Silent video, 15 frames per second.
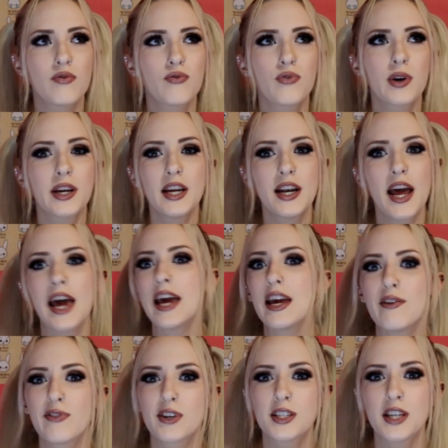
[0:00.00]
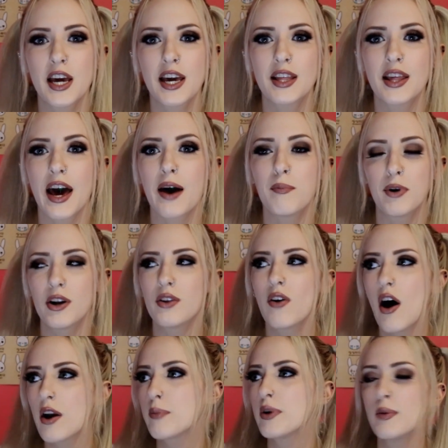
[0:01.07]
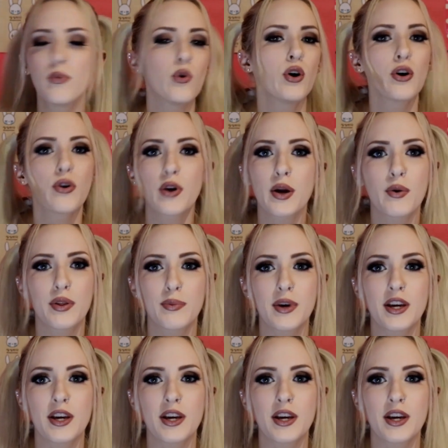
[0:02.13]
freaking hate for saying that, but a lot of people agree with me.